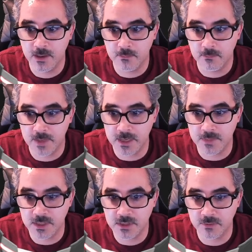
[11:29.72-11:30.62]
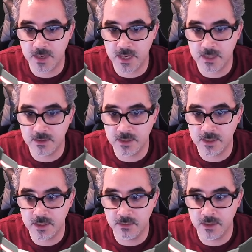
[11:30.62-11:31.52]
animation end
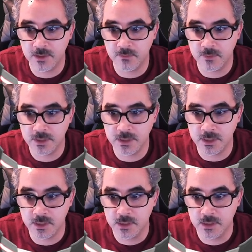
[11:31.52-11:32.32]
here in 14.